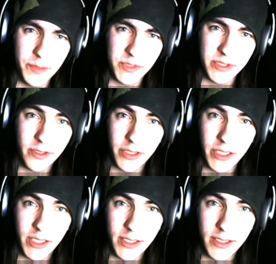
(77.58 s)
I'm
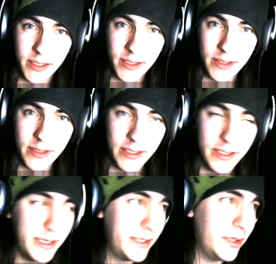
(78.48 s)
sorry.
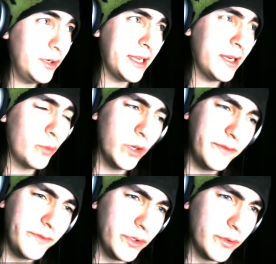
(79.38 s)
I know I have
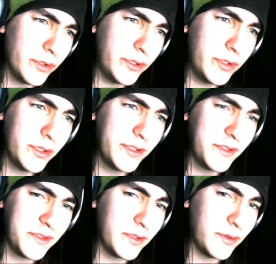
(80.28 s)
one viewer,
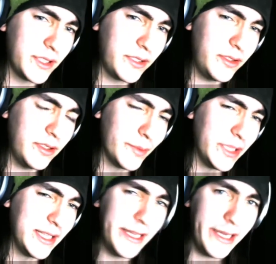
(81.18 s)
so it couldn't have
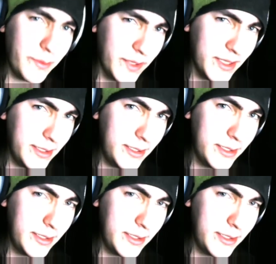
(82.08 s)
been that bad.